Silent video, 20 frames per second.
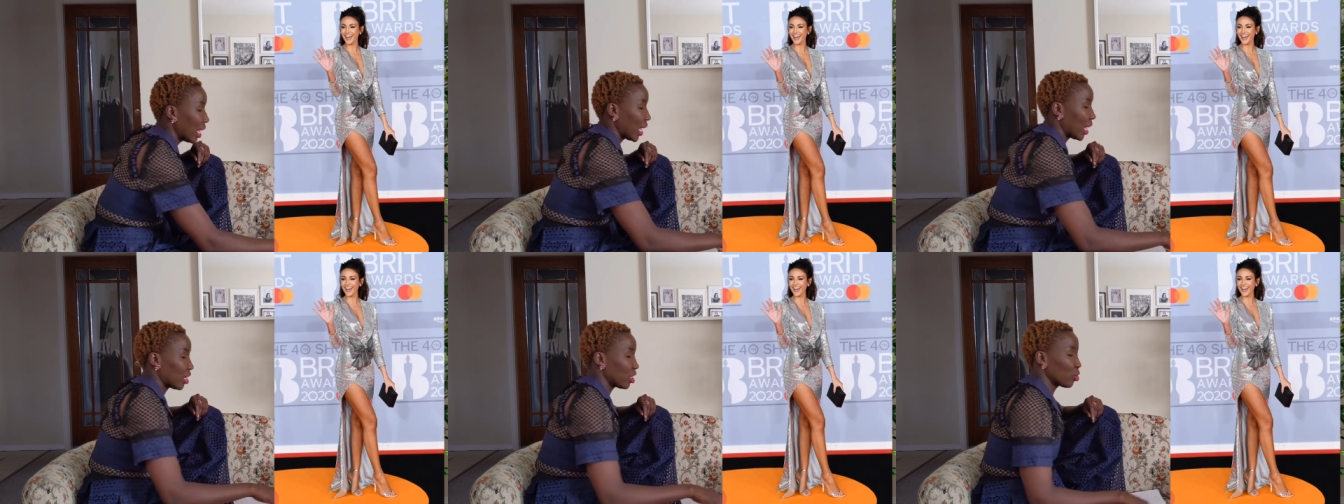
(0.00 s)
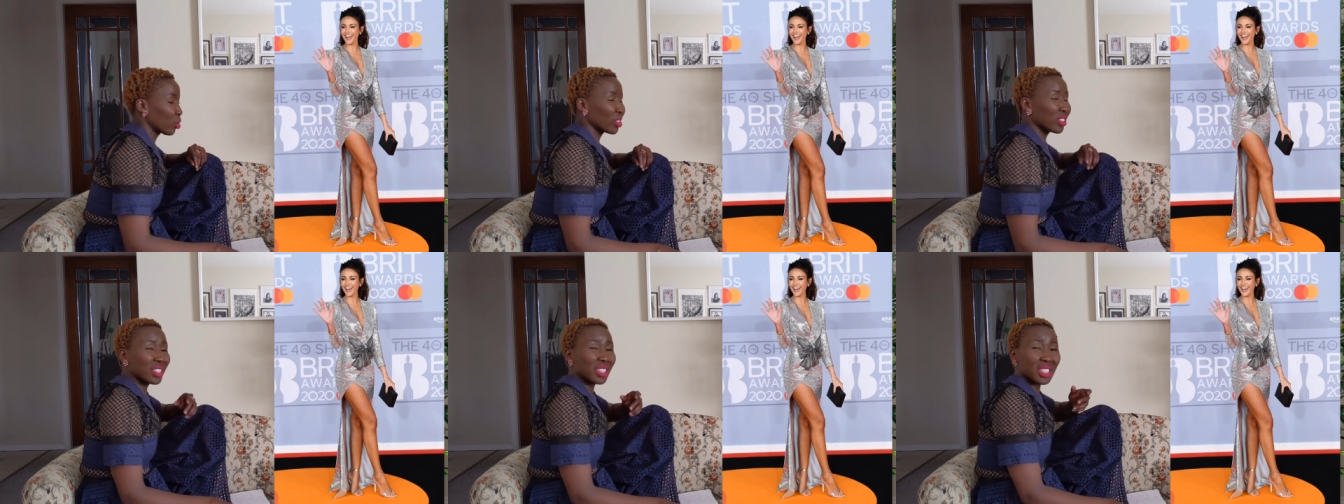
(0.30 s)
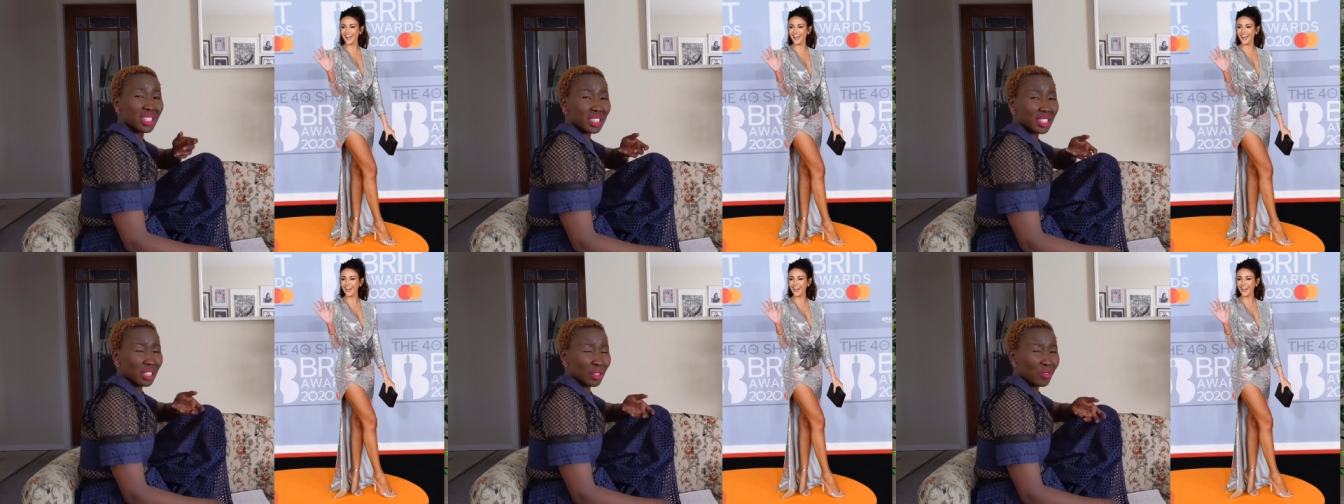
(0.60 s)
and it was
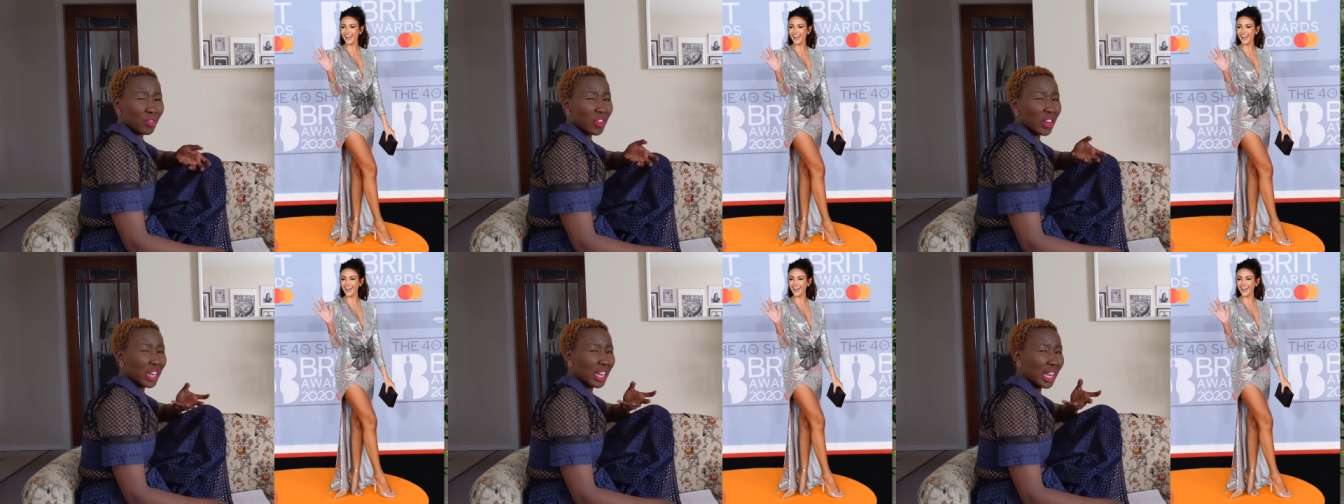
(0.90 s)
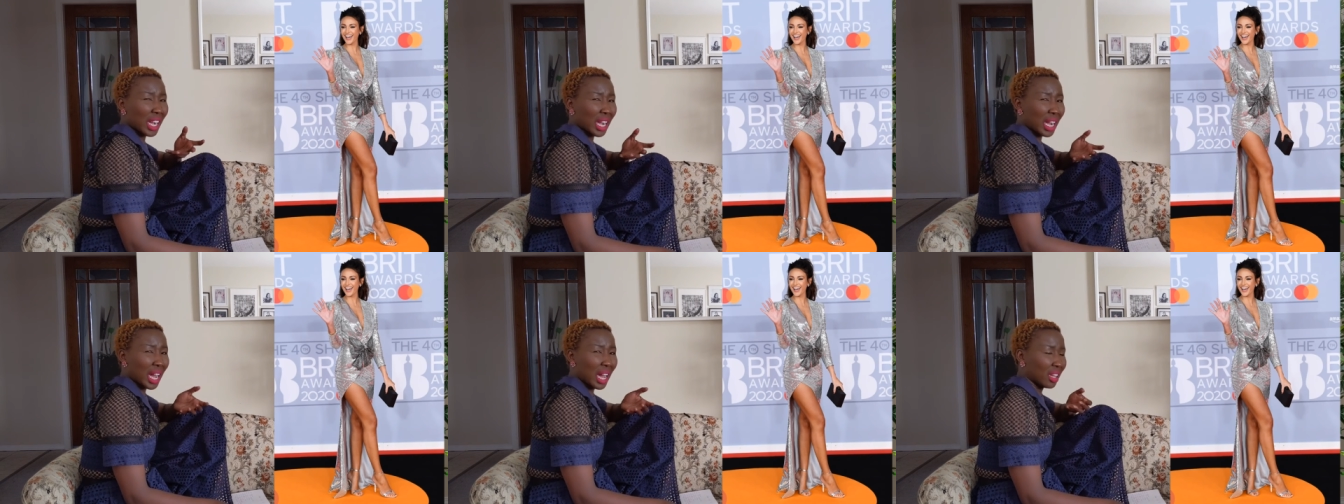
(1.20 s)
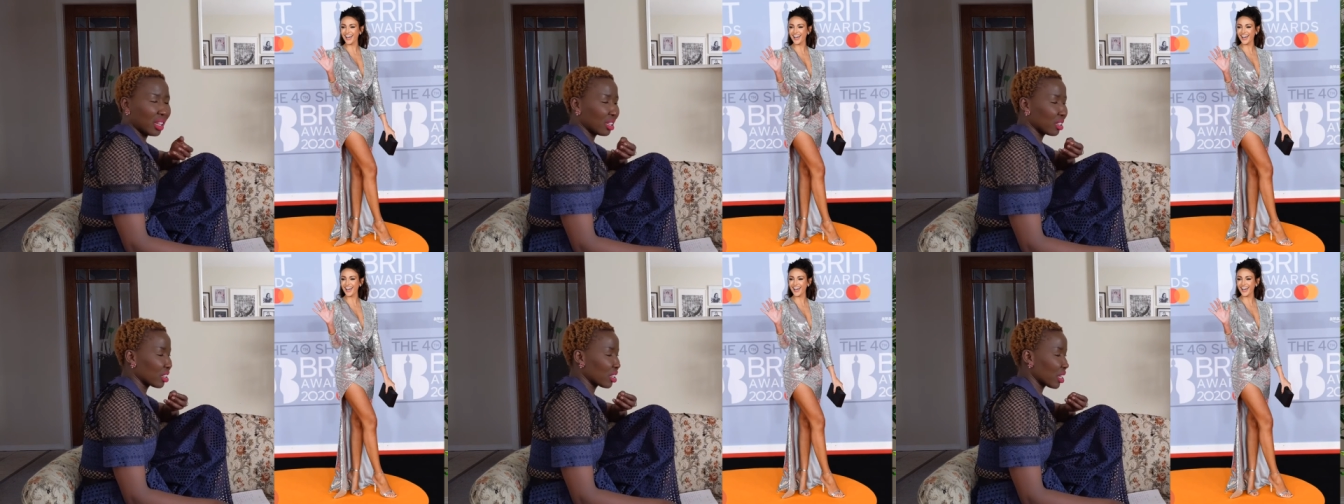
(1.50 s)
in a different
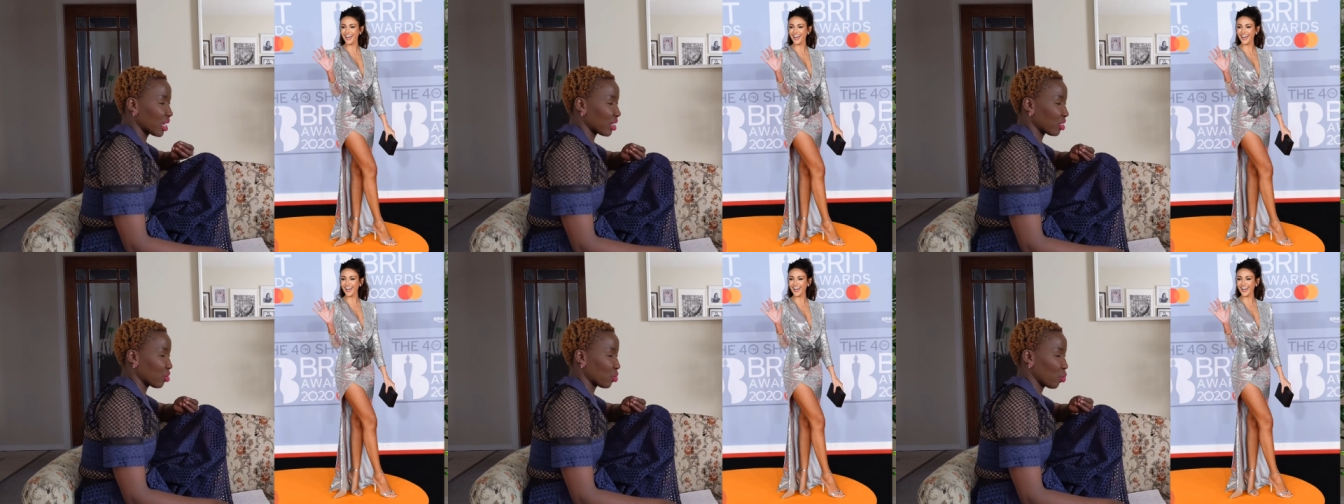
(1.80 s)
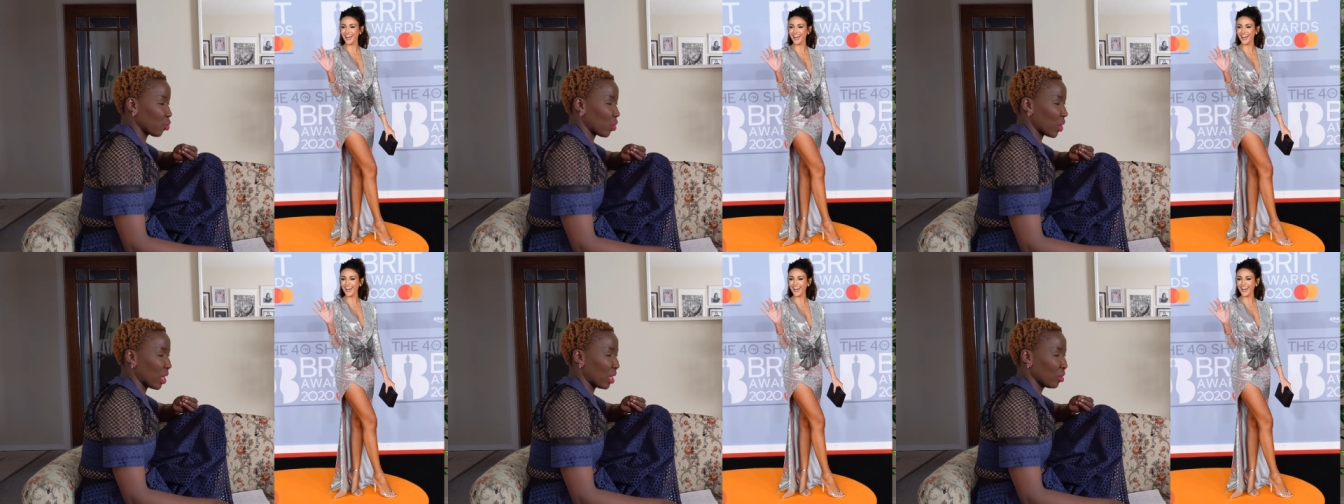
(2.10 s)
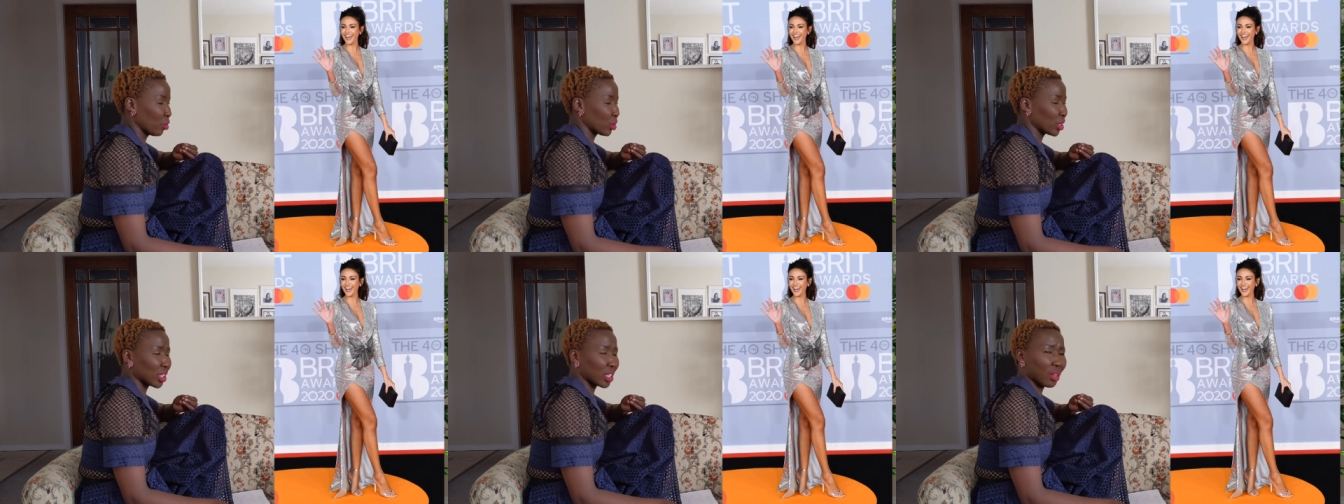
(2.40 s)
color as
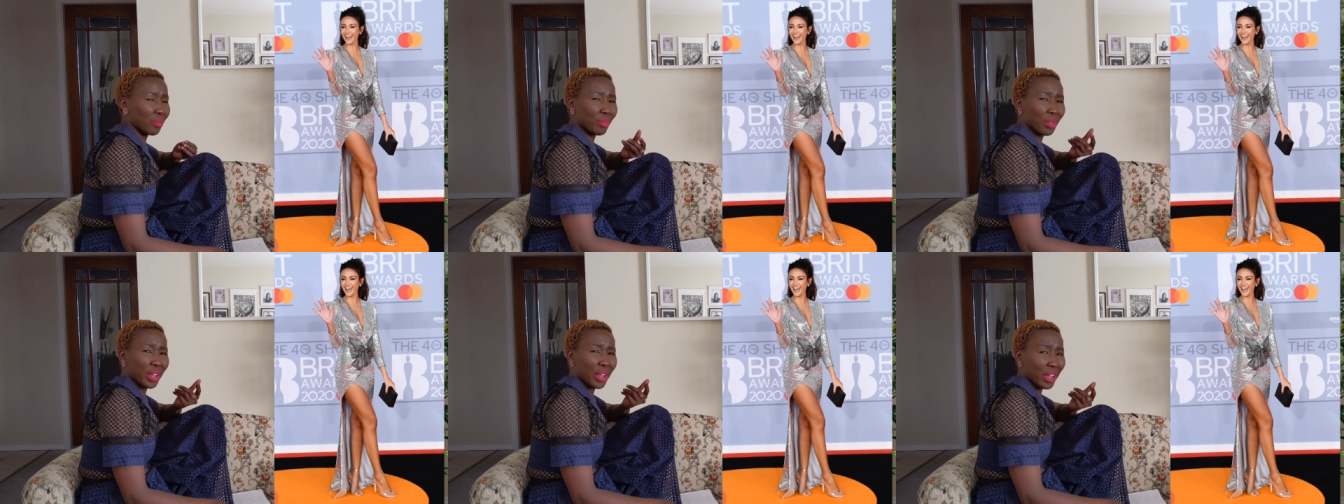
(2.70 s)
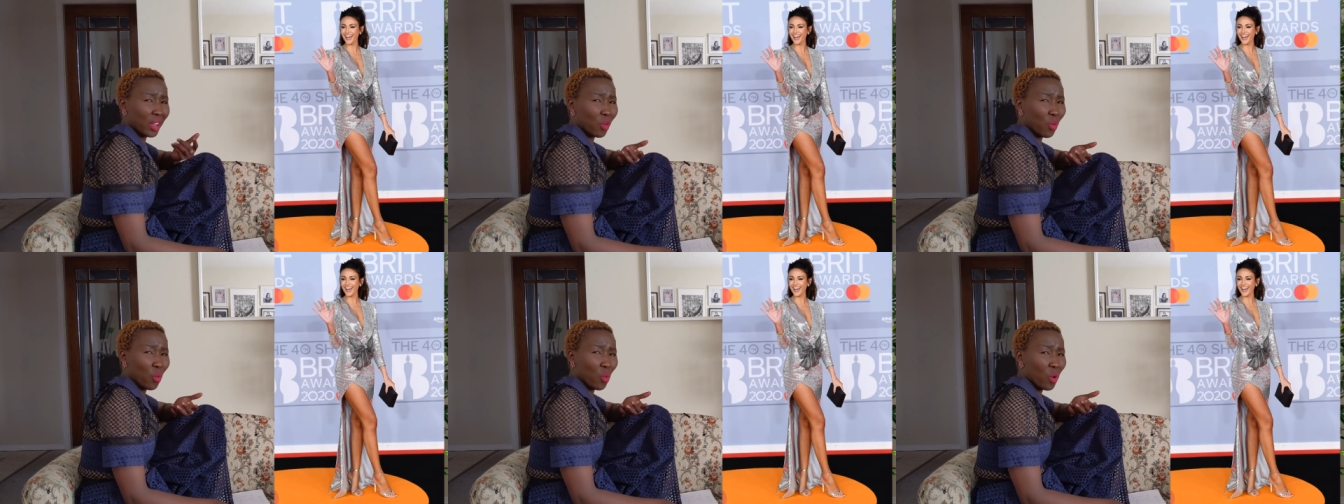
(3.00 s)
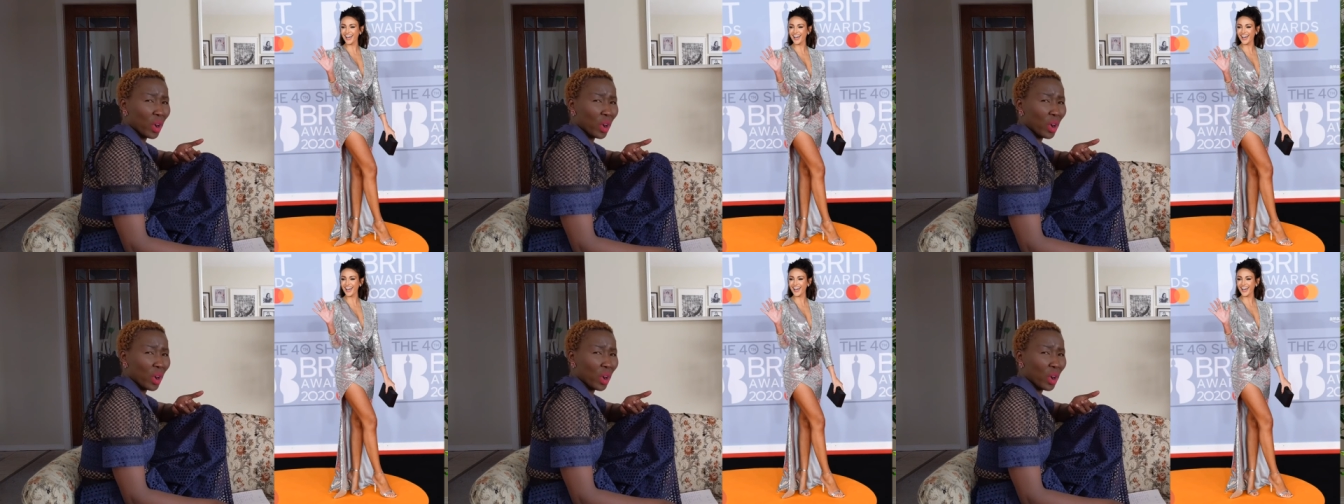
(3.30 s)
well, which I'm like,